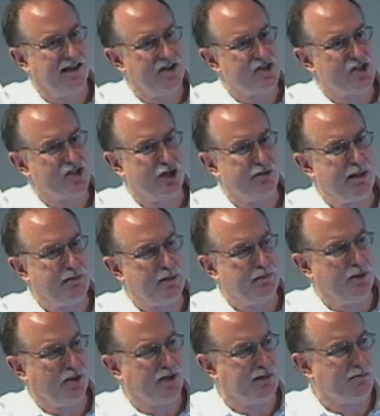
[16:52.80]
So you may be
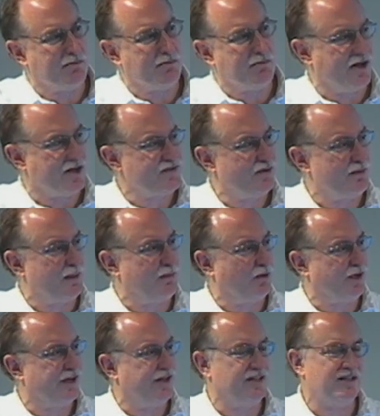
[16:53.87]
building models for
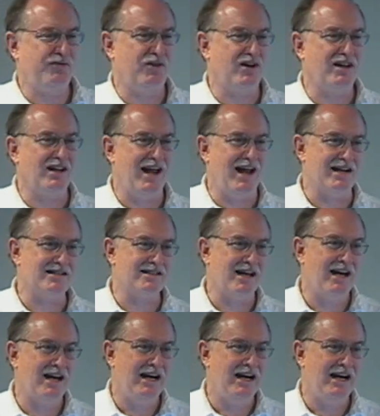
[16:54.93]
people in a different class.